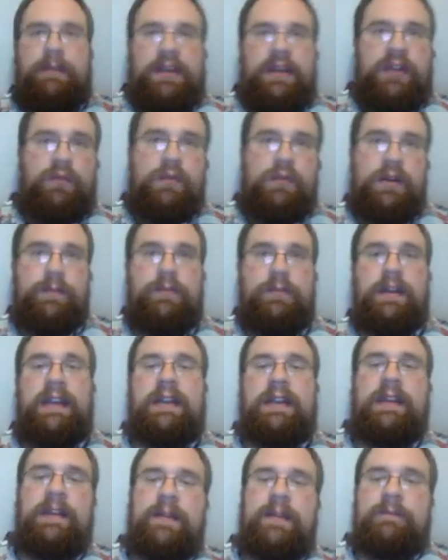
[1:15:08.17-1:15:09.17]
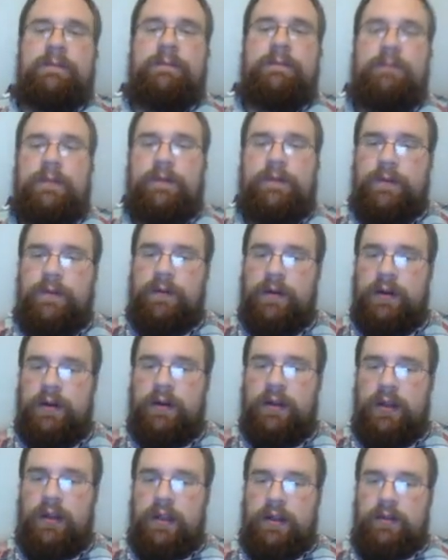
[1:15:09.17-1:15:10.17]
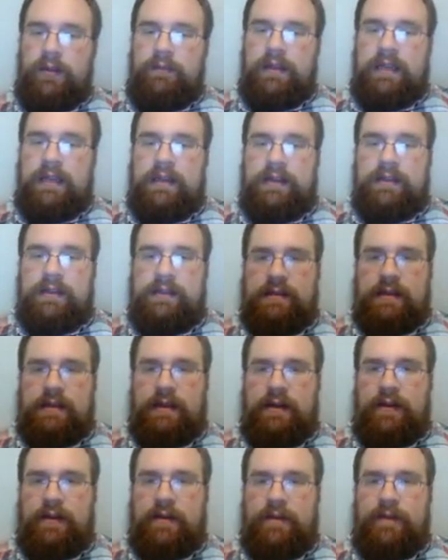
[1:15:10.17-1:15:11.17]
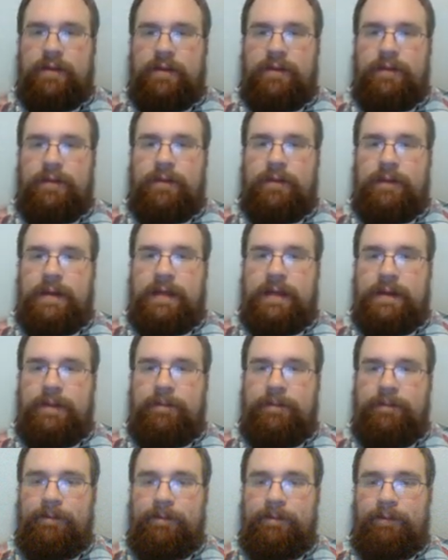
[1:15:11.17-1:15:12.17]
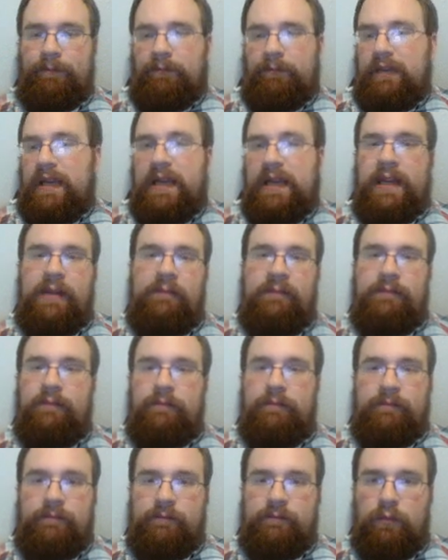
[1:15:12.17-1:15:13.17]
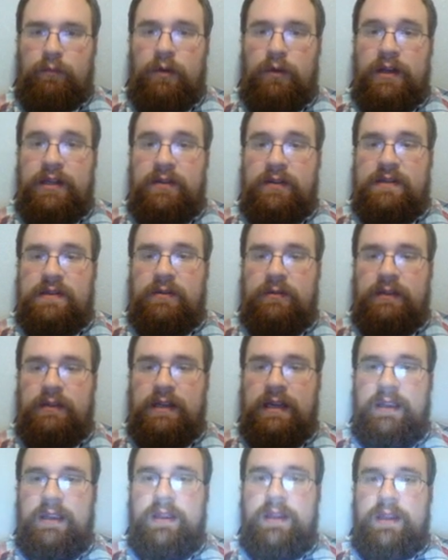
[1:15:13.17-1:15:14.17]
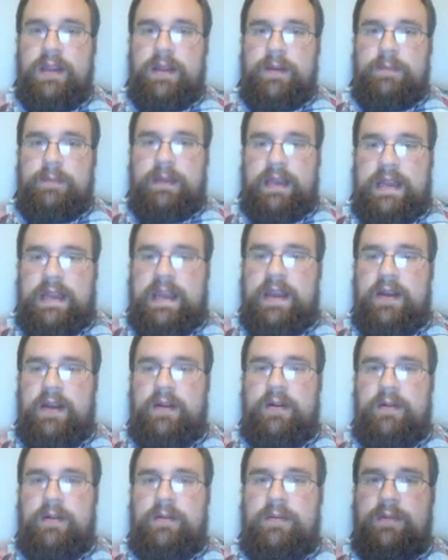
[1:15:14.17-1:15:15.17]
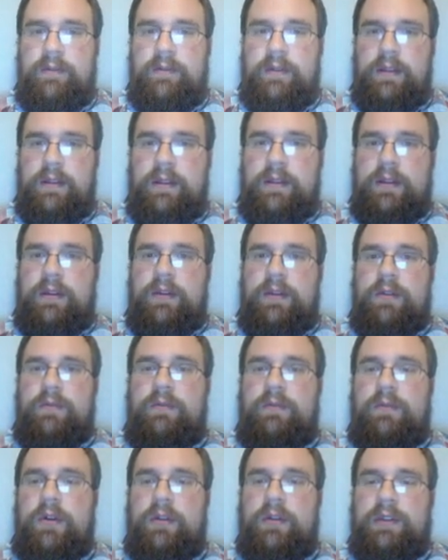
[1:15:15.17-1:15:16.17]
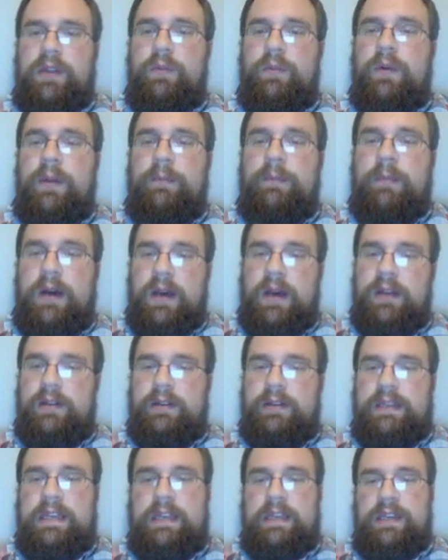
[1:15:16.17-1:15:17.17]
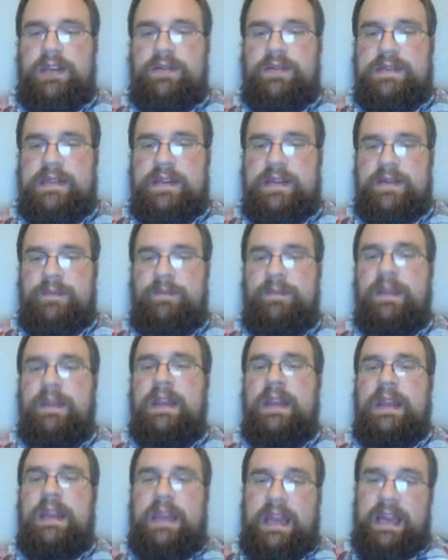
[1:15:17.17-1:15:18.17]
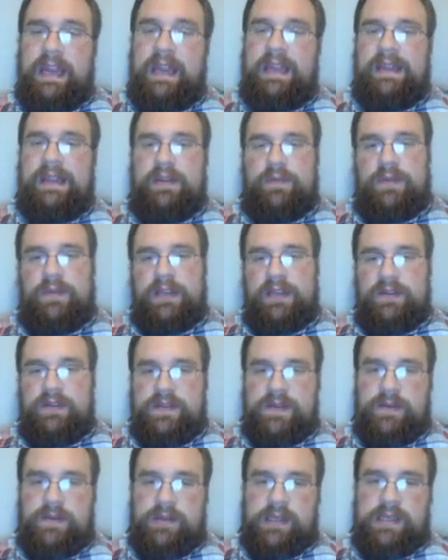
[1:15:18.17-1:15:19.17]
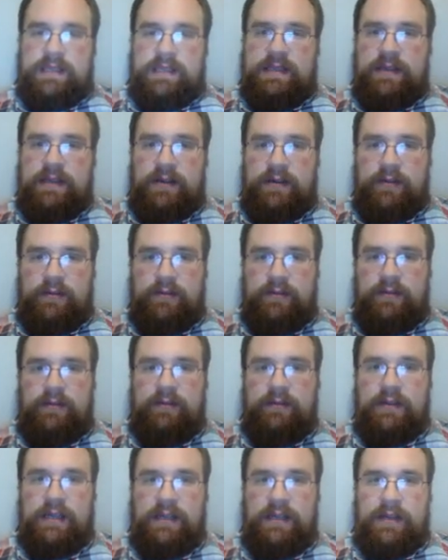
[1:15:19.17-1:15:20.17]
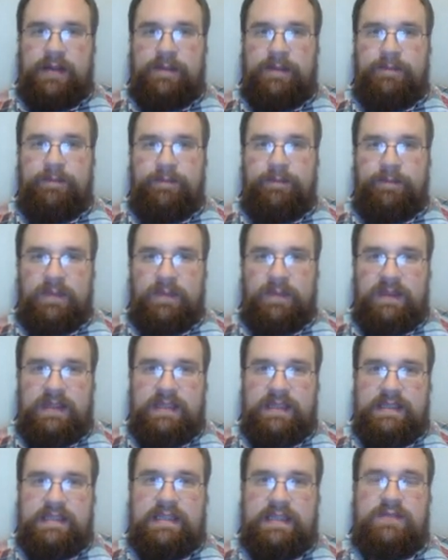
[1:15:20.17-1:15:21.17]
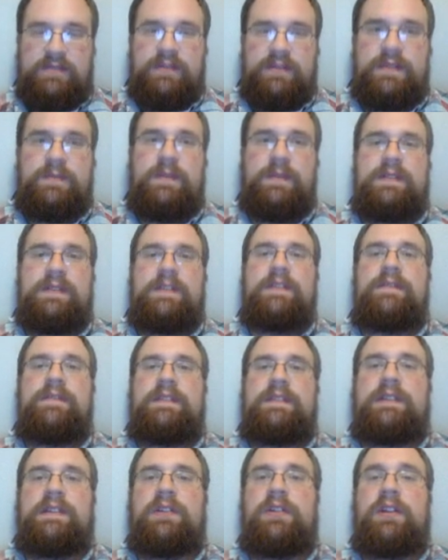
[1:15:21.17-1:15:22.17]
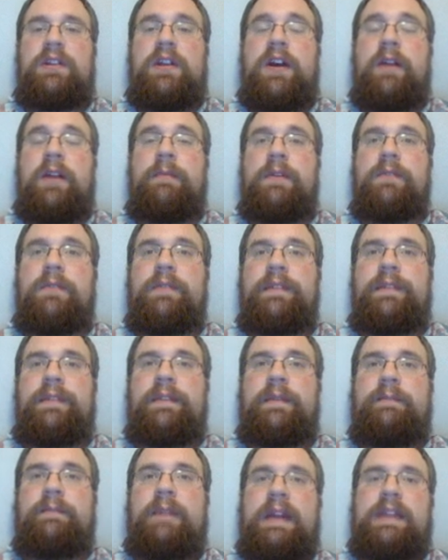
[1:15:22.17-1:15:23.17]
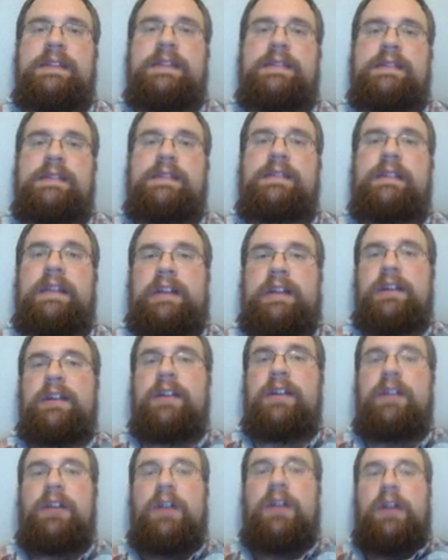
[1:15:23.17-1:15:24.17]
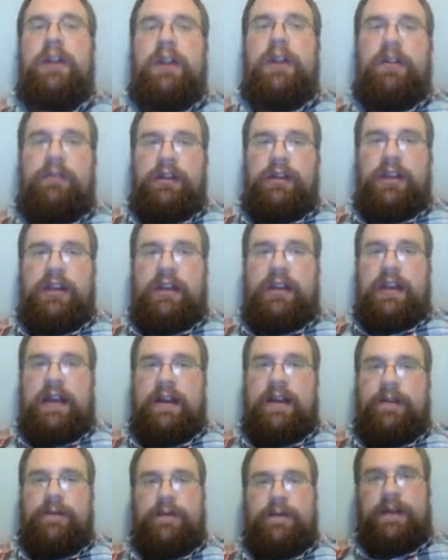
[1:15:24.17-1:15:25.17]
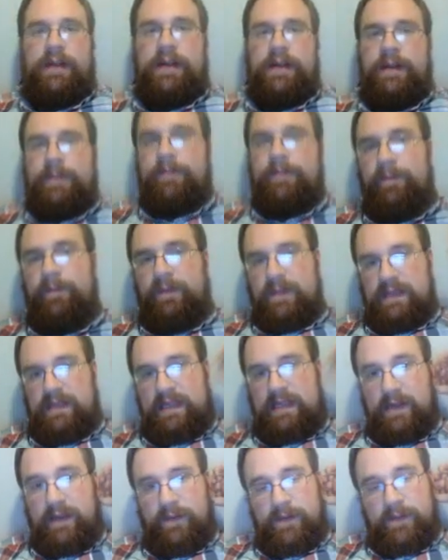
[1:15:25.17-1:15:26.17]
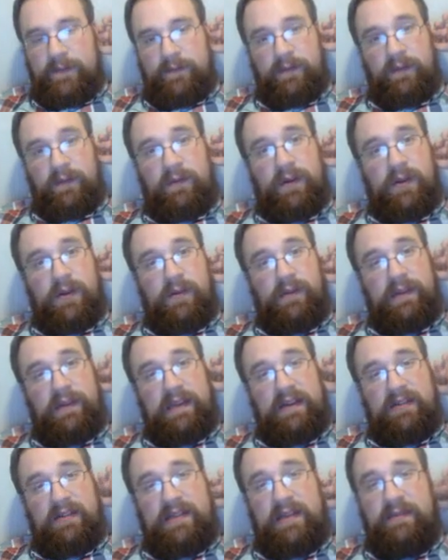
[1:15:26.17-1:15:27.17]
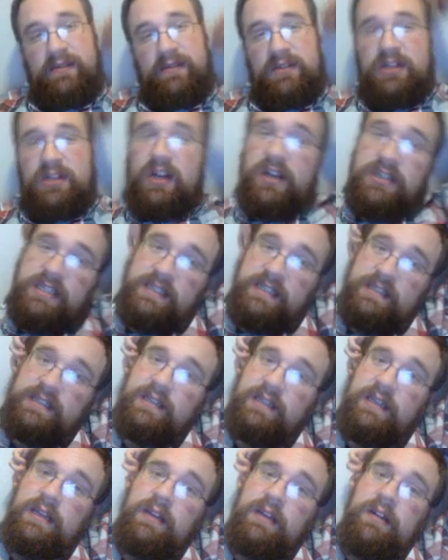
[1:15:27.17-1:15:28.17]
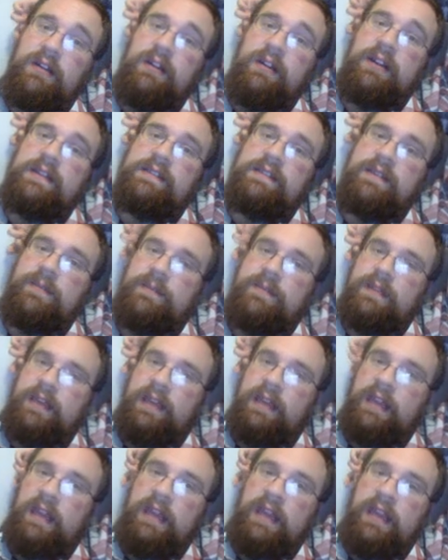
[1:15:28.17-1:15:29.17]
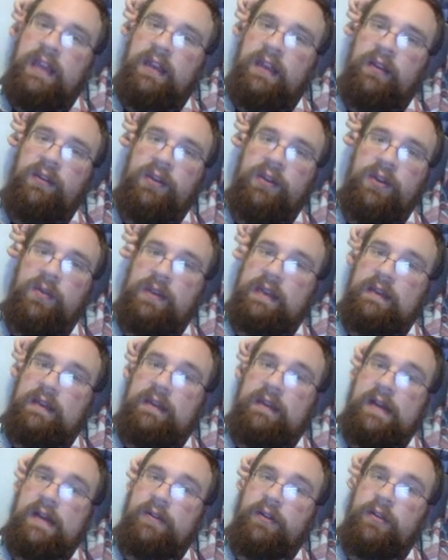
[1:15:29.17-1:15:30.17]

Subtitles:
mean, you weren't bringing them before because of being one use only. But now, only one model can use them, and they're one use only. So, this extra explosives is a good combo with the bikes later, where you could have 10 of them throw their demo charges on something and nuke it down.